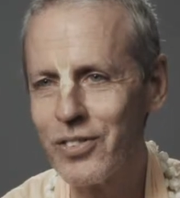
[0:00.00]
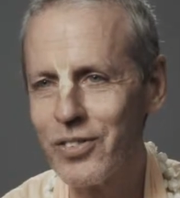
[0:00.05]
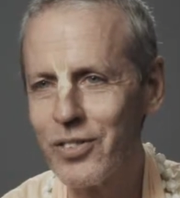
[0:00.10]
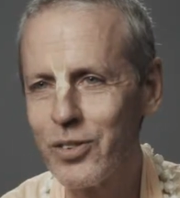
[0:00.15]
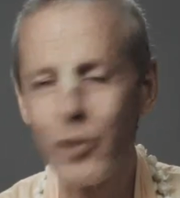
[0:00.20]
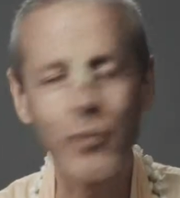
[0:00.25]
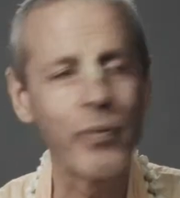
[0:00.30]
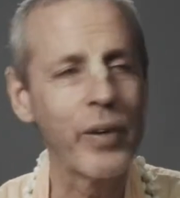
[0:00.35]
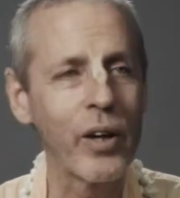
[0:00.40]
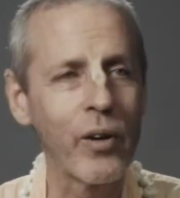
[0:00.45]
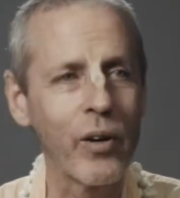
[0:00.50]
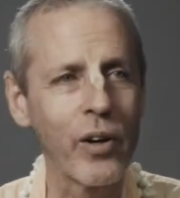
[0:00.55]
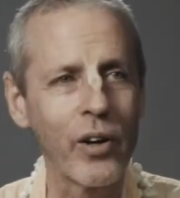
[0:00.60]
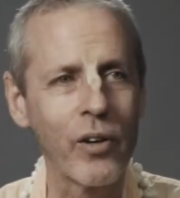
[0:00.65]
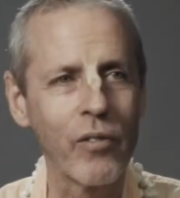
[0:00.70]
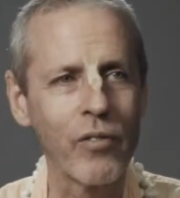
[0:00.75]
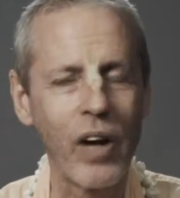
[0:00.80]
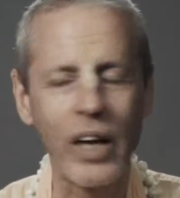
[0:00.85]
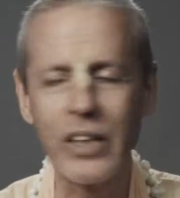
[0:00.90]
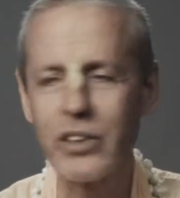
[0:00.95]

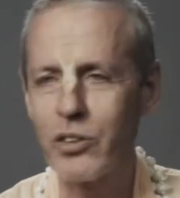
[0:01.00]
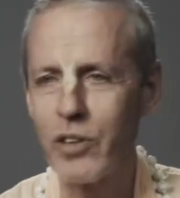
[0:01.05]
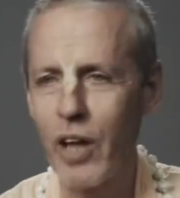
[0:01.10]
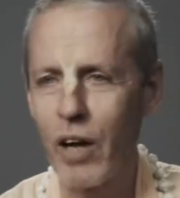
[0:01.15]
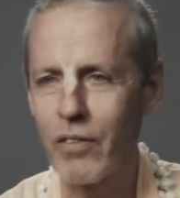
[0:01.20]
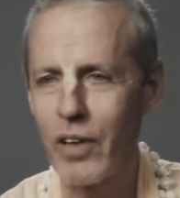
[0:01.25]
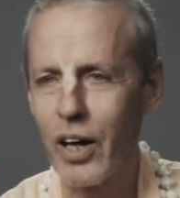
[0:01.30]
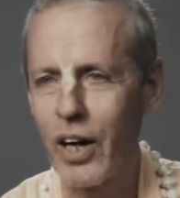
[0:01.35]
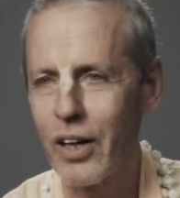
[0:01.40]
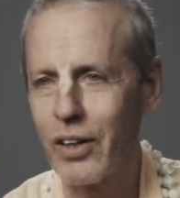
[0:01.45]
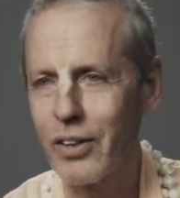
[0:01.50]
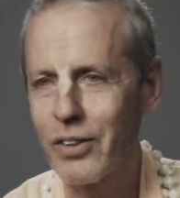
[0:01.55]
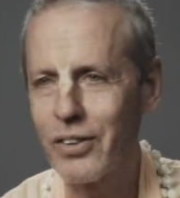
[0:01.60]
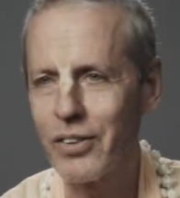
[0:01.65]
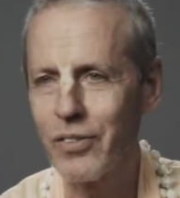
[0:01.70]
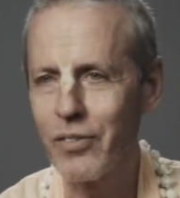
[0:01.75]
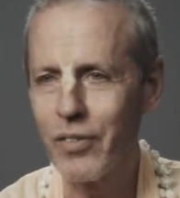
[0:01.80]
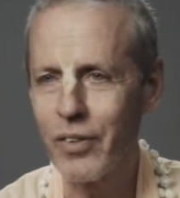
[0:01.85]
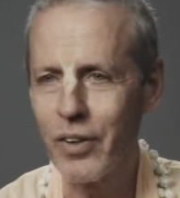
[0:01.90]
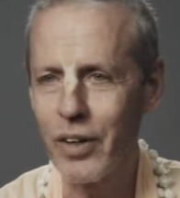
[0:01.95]
superior Vaishnava,
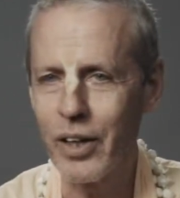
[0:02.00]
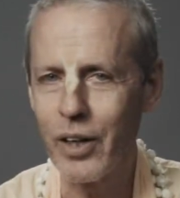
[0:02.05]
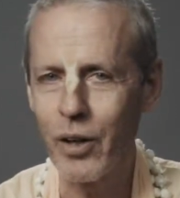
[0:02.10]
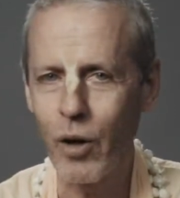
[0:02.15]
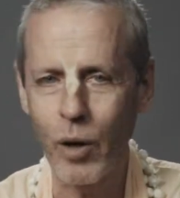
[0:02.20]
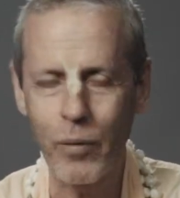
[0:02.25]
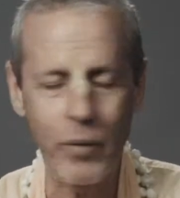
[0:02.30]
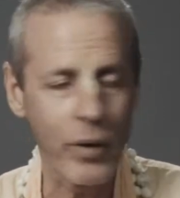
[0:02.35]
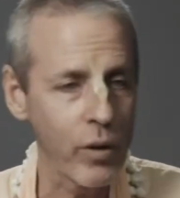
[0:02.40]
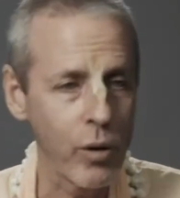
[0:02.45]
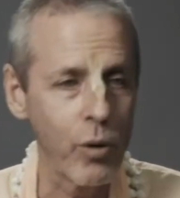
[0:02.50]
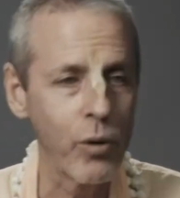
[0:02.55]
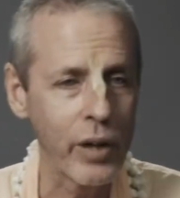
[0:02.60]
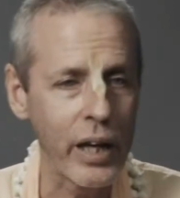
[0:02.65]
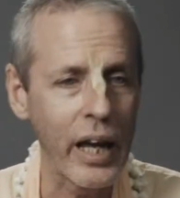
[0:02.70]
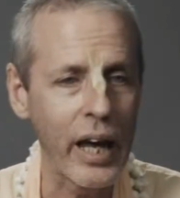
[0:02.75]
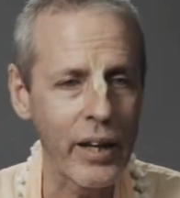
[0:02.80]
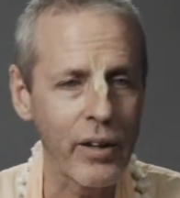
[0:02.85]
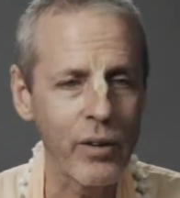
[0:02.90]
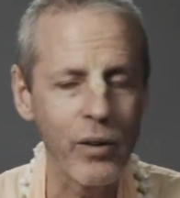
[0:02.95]
who
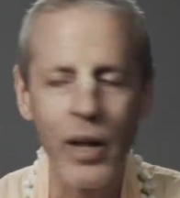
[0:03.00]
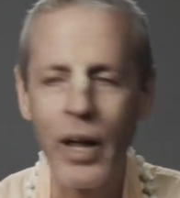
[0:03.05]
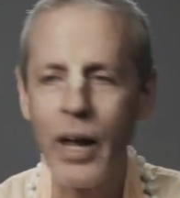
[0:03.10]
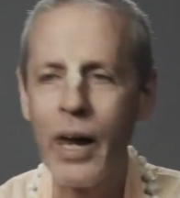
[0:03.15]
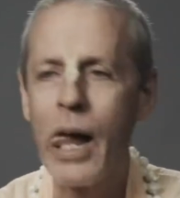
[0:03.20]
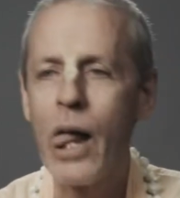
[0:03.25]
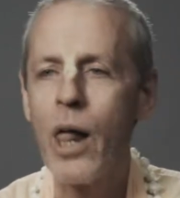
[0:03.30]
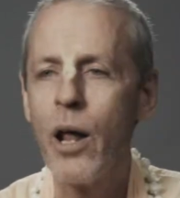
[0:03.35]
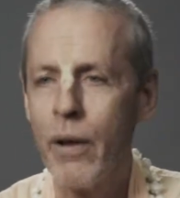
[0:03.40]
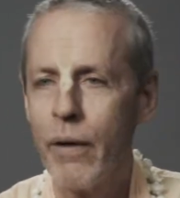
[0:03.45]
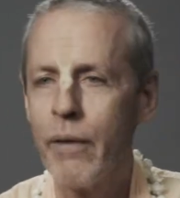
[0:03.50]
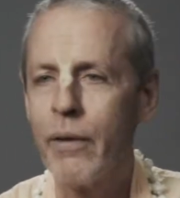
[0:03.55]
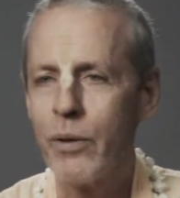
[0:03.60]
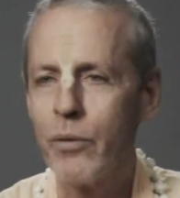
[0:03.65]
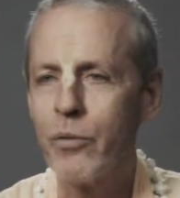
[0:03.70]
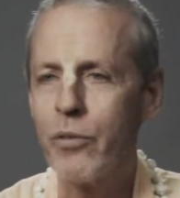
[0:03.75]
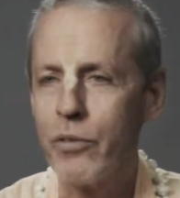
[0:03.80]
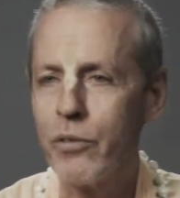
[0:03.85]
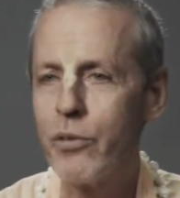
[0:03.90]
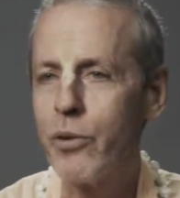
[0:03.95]
can
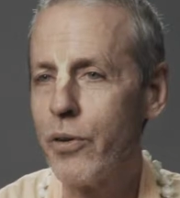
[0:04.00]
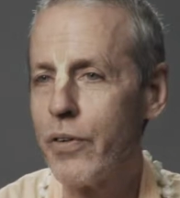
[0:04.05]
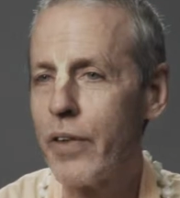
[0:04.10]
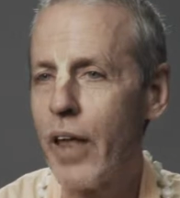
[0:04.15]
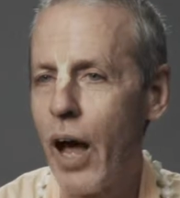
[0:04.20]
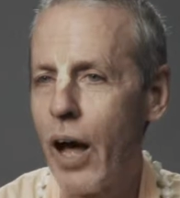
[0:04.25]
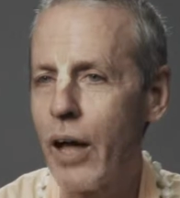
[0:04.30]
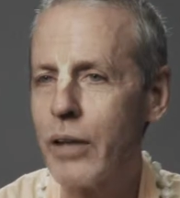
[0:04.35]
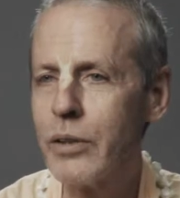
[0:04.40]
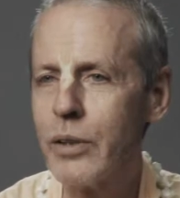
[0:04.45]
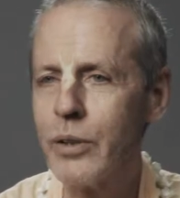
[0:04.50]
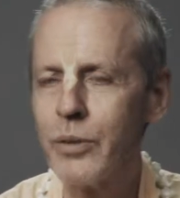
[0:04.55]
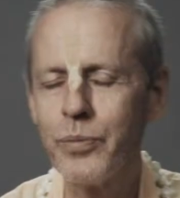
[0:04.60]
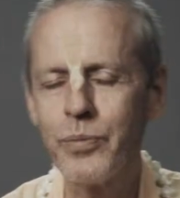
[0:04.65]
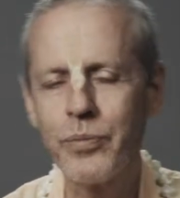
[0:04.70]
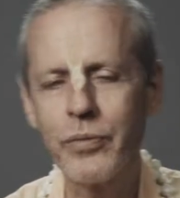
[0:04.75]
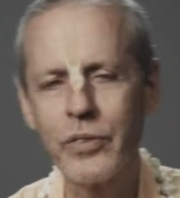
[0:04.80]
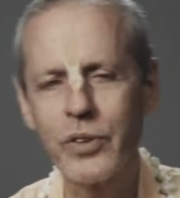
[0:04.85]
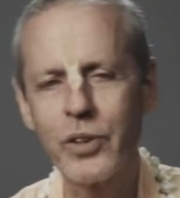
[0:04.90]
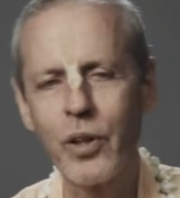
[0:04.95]
do that.
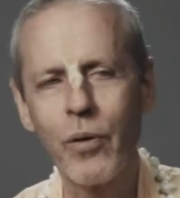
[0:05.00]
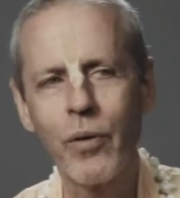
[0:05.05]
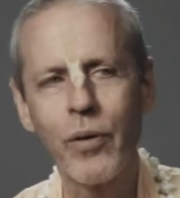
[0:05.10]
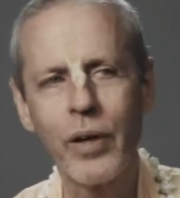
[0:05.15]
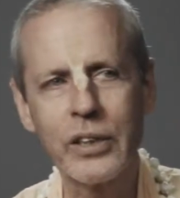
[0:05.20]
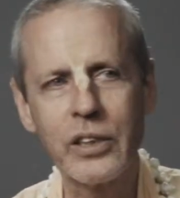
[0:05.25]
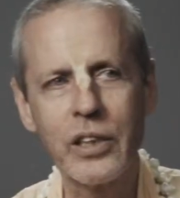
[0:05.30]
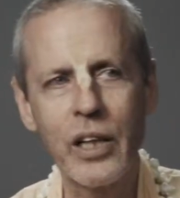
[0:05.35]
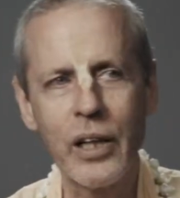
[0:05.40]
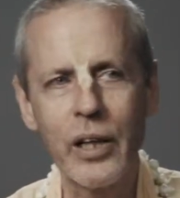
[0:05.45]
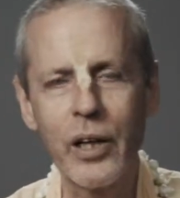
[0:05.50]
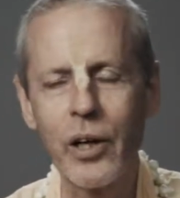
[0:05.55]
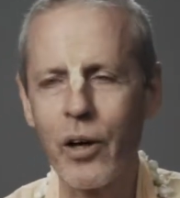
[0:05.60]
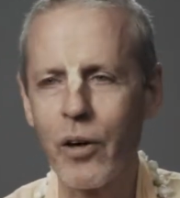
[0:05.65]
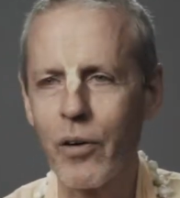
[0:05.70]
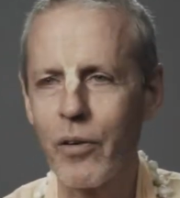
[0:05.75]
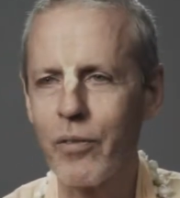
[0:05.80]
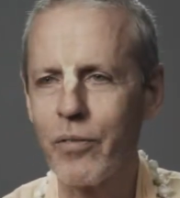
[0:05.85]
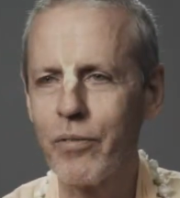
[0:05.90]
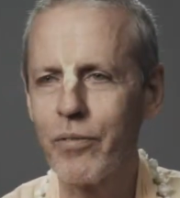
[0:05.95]
So it's
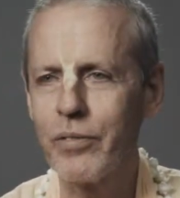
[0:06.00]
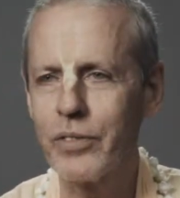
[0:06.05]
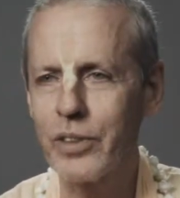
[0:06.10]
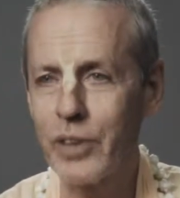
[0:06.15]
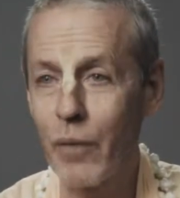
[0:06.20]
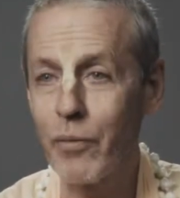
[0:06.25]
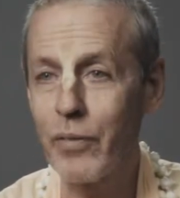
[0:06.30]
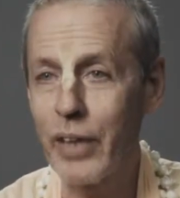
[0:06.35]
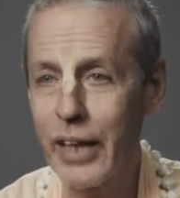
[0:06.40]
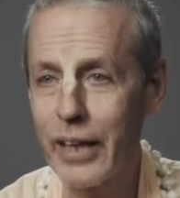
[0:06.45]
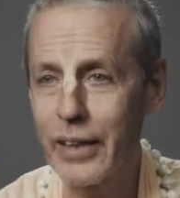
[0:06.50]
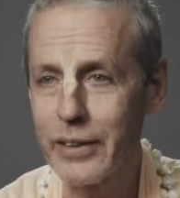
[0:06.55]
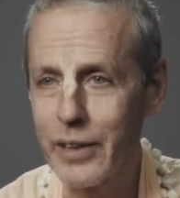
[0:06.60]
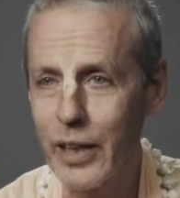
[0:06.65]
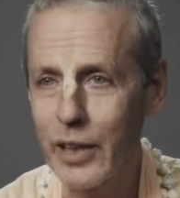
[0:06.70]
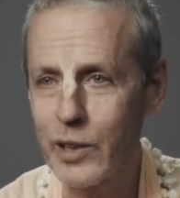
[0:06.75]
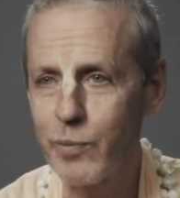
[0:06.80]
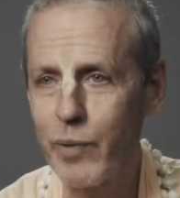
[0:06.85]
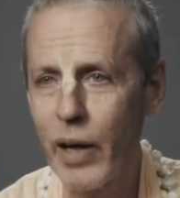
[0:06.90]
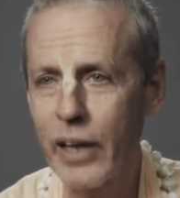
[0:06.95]
clear something is
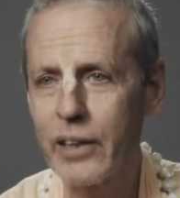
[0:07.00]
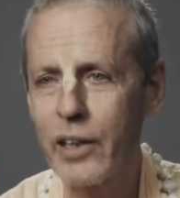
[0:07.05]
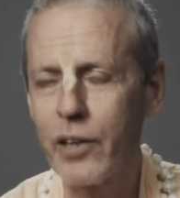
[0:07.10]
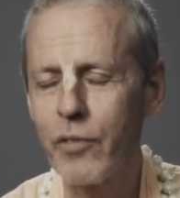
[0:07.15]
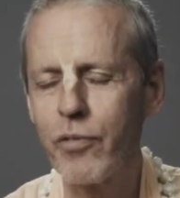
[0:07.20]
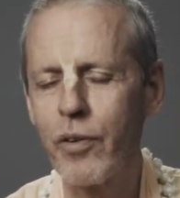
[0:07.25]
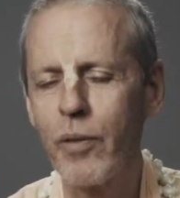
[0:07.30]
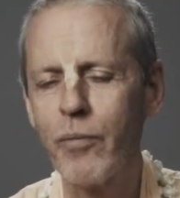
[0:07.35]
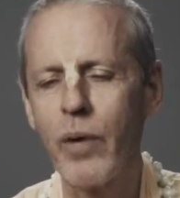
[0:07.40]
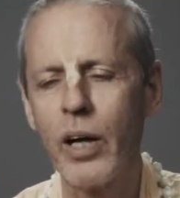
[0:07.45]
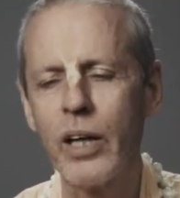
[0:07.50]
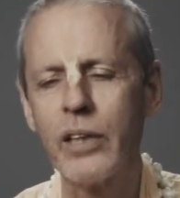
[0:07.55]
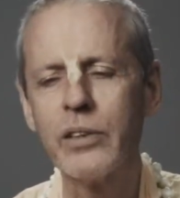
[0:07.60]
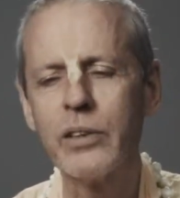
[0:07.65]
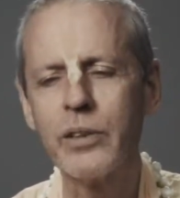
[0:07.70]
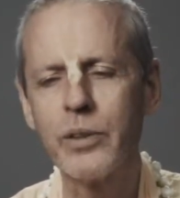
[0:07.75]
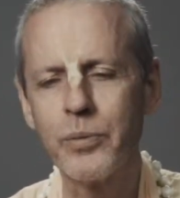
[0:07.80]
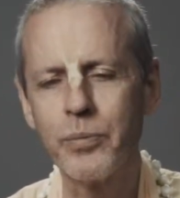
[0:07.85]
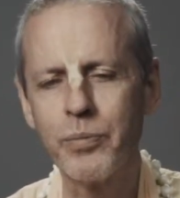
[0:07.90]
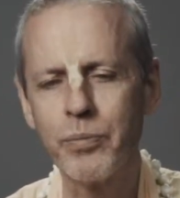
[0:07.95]
expected from
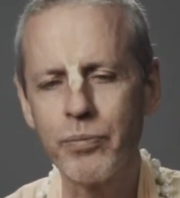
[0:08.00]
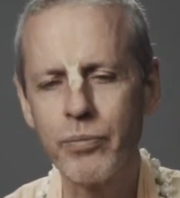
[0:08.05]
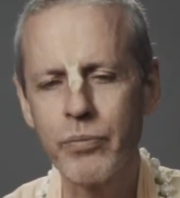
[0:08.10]
us.